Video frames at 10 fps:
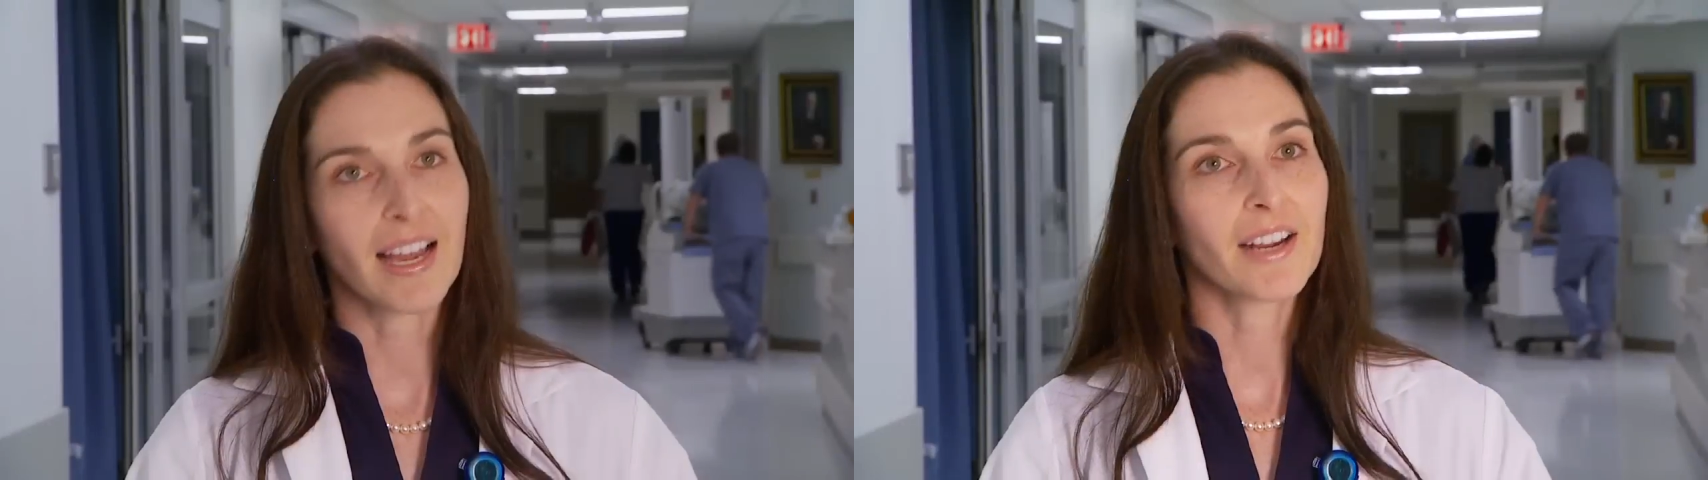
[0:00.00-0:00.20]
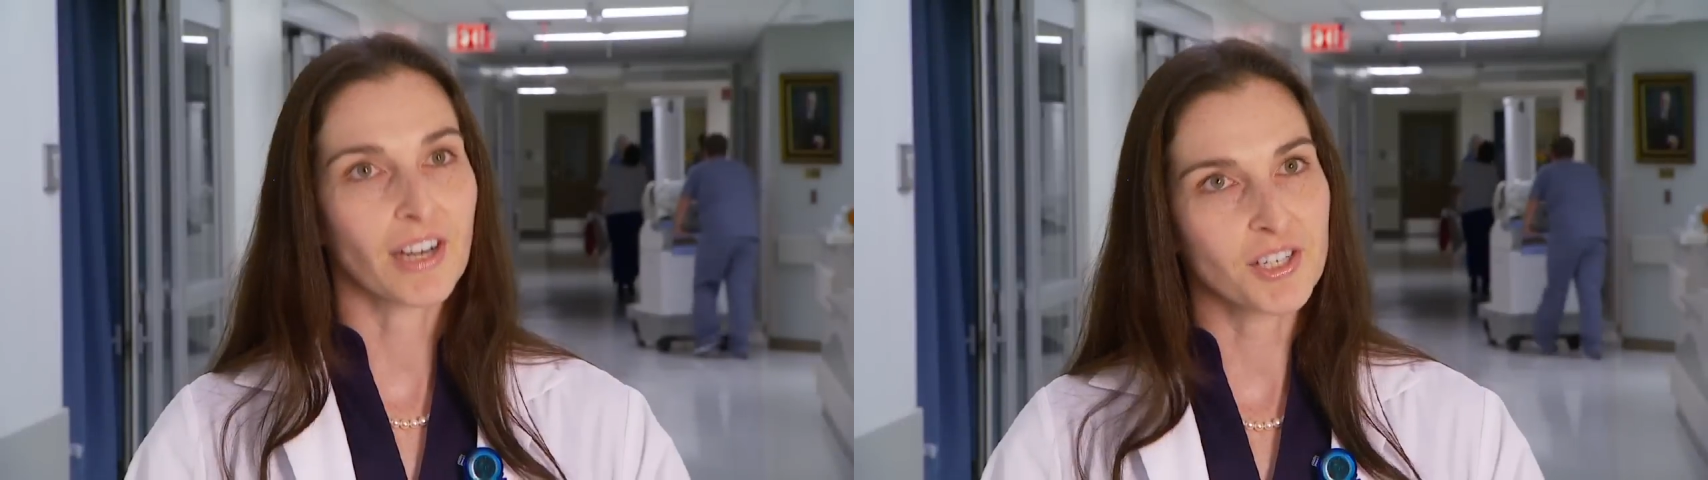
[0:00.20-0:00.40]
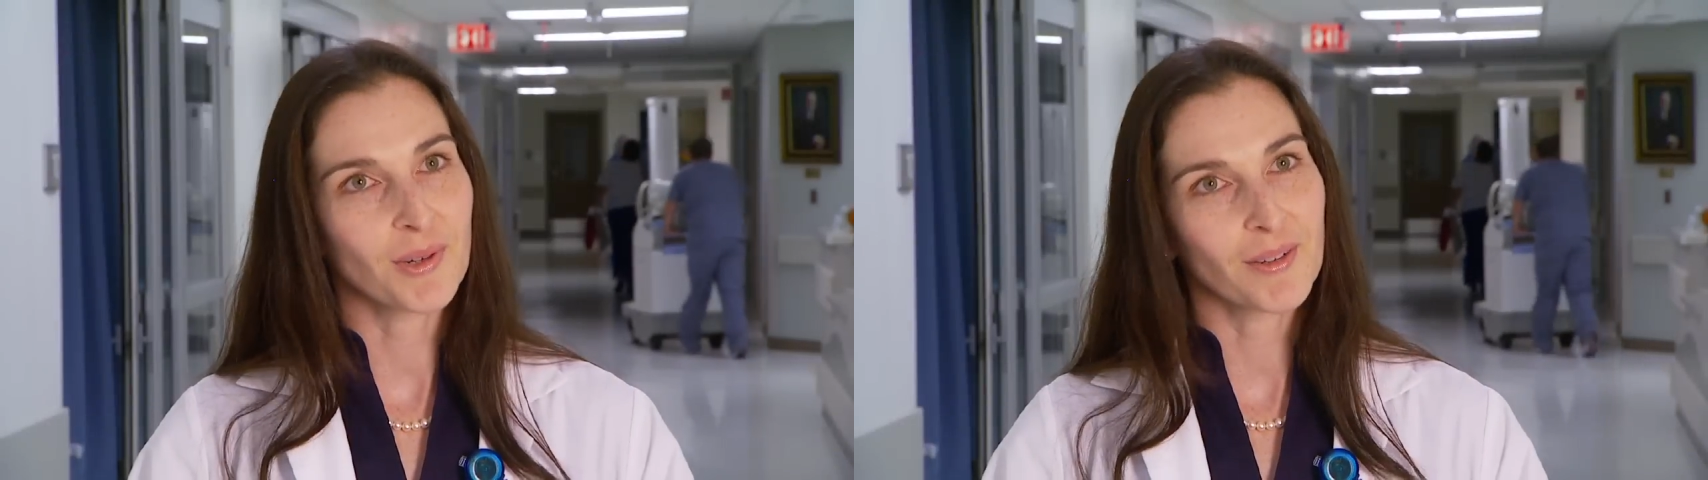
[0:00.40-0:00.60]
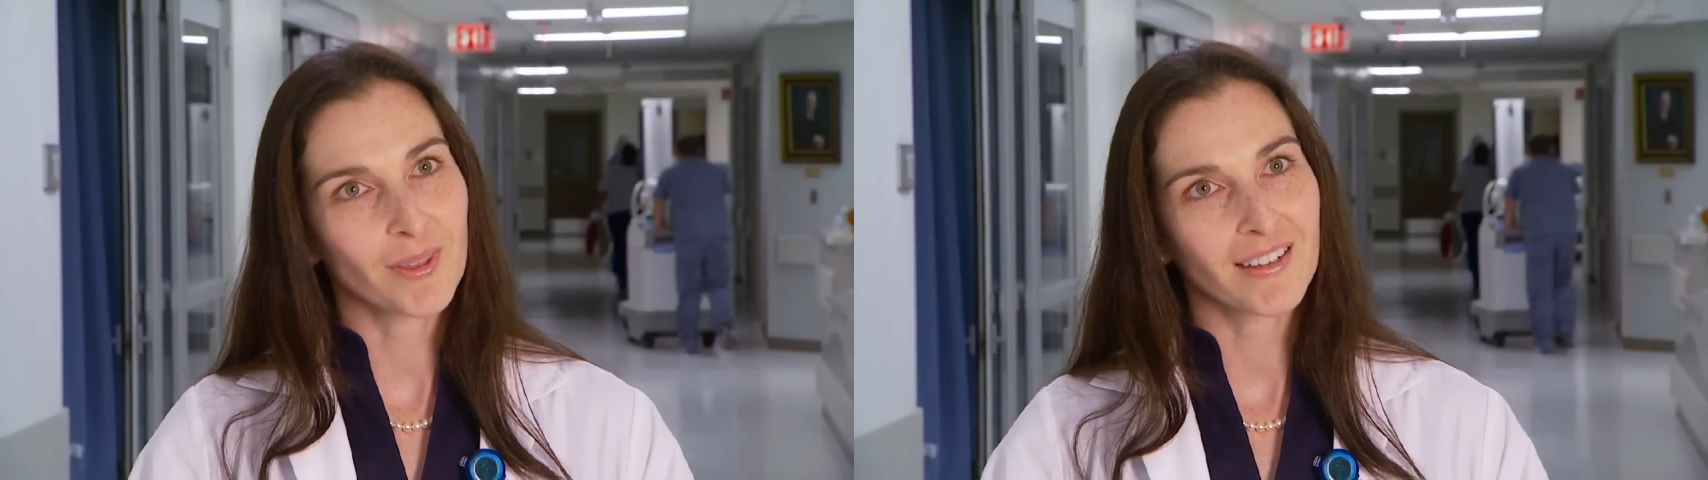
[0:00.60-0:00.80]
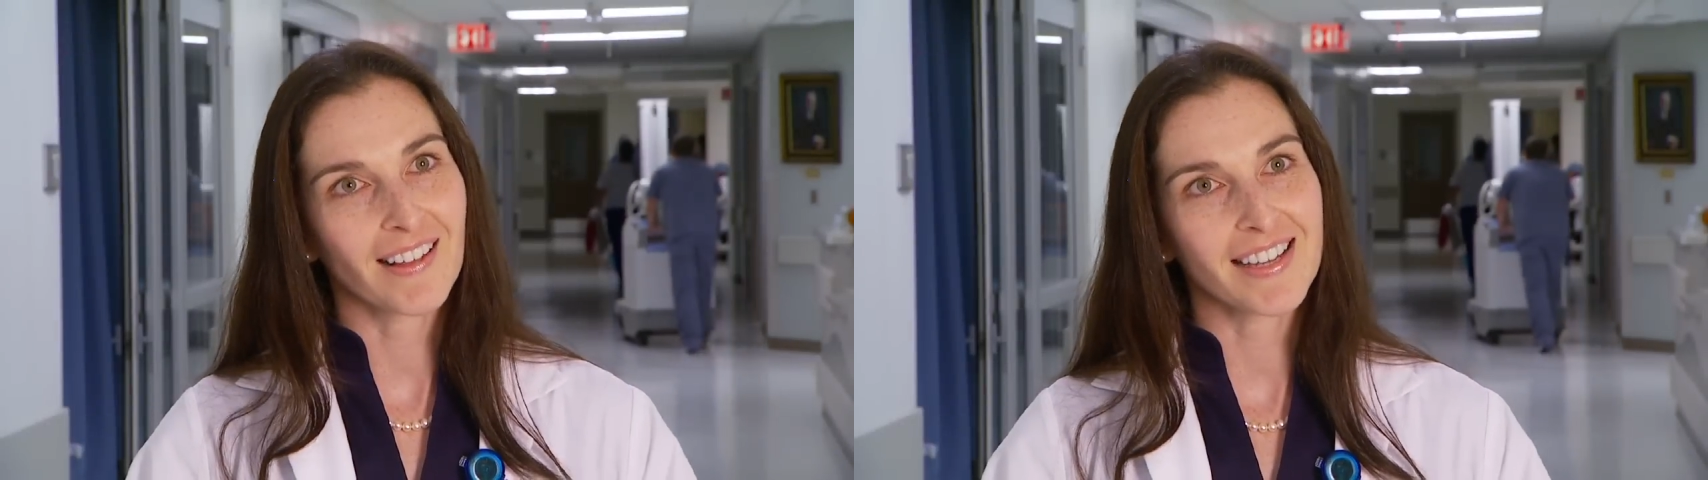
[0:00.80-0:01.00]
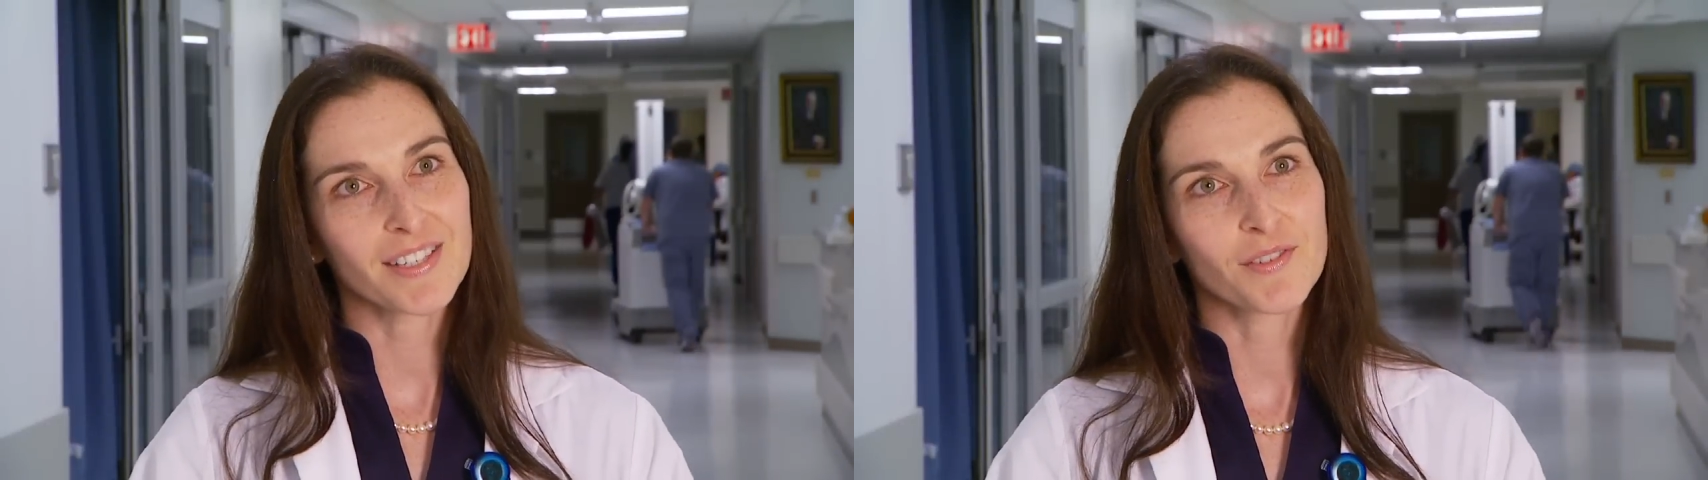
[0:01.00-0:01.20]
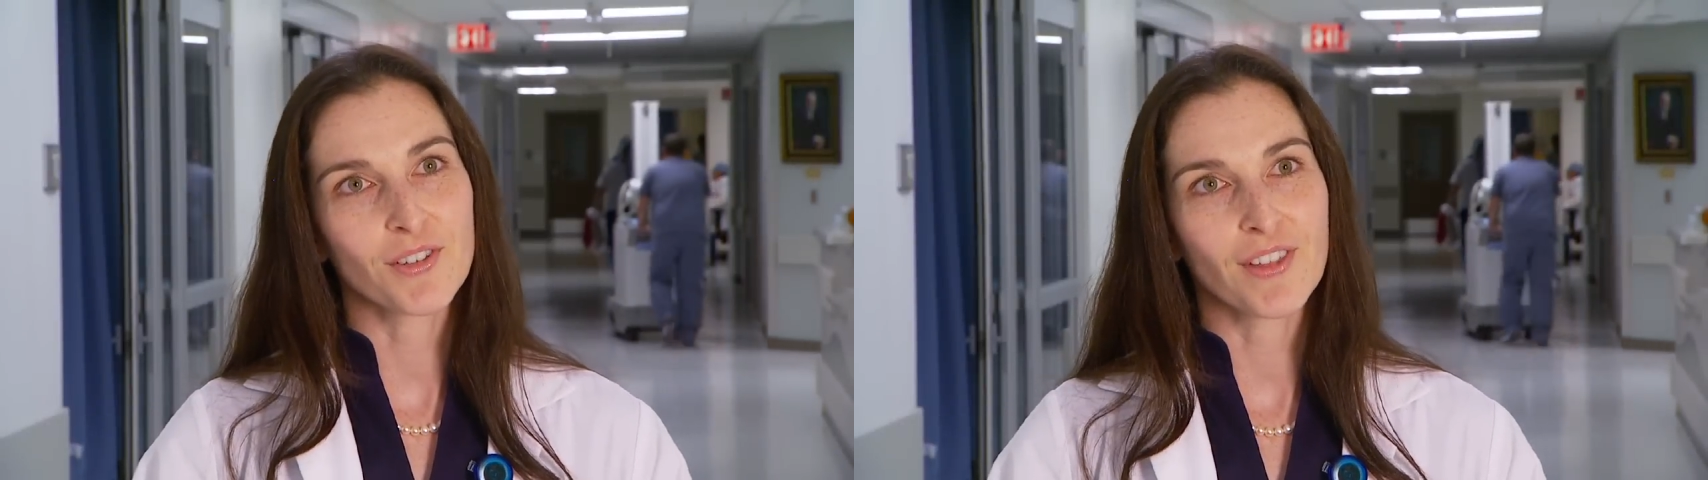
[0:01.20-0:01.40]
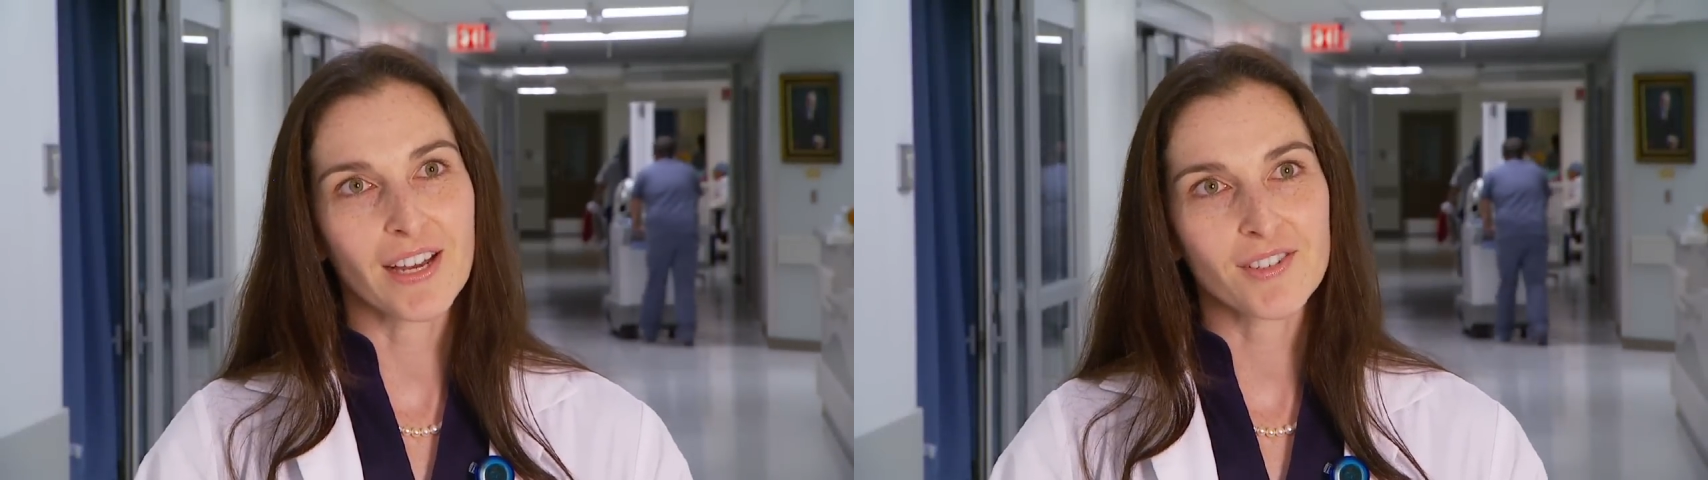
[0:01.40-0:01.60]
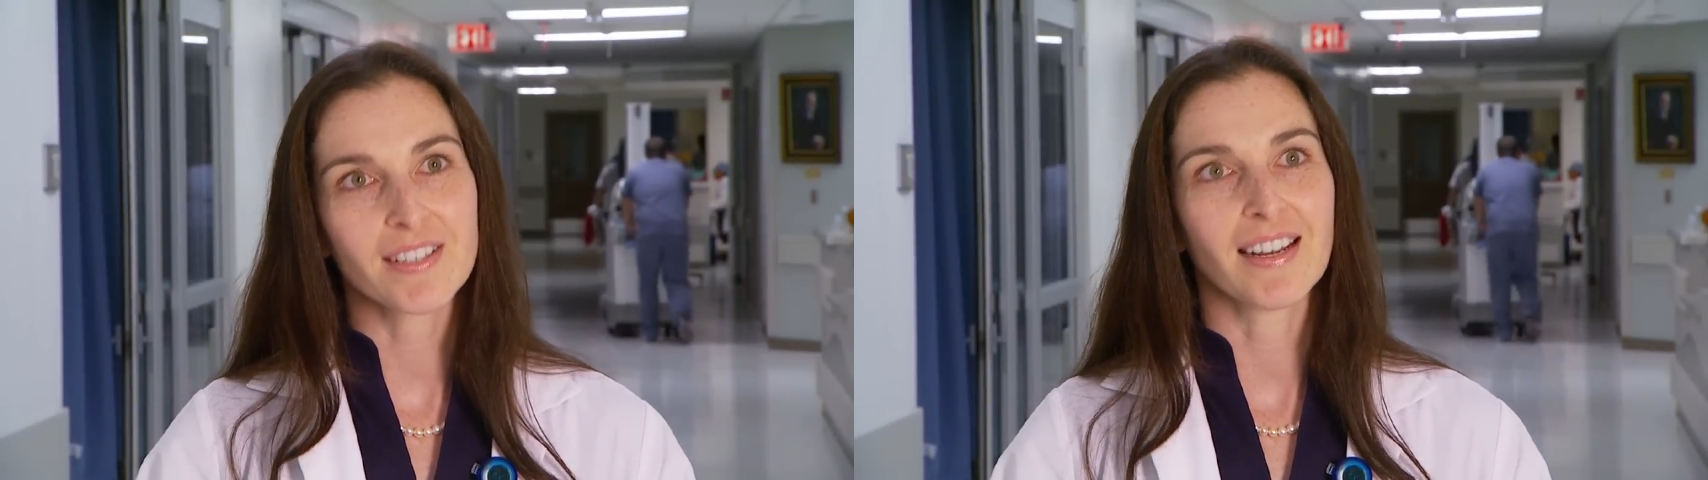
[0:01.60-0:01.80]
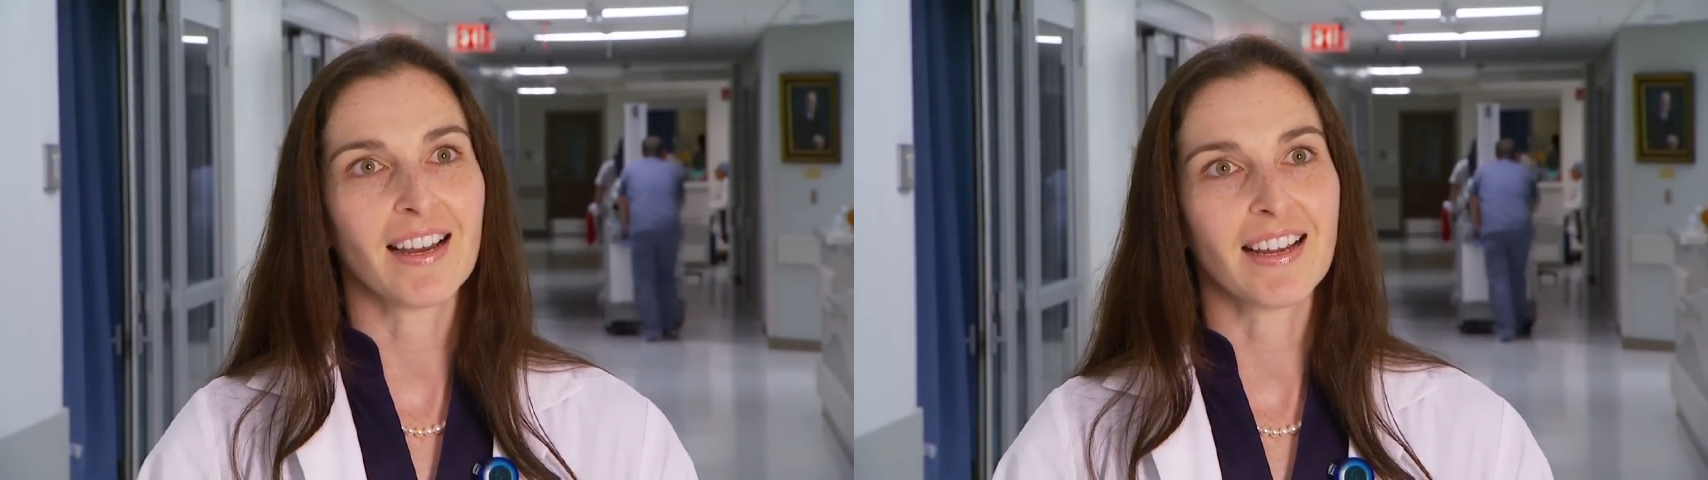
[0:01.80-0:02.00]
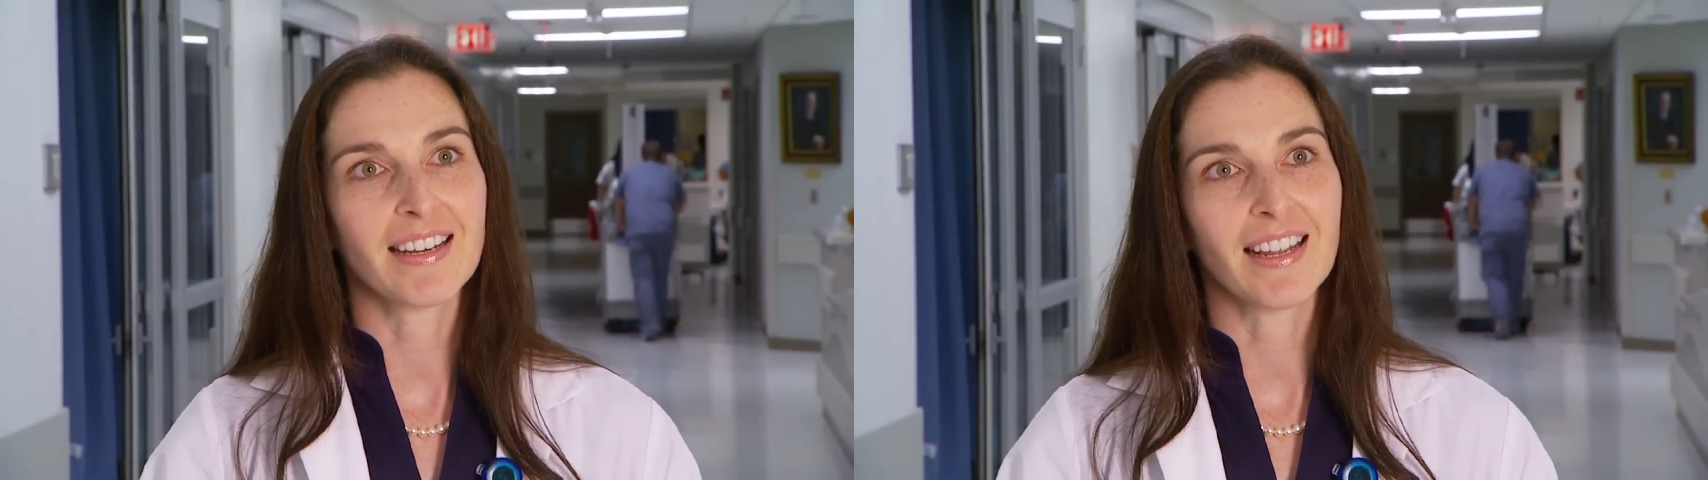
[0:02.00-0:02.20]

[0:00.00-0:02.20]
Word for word: I graduated with the class of two thousand nine,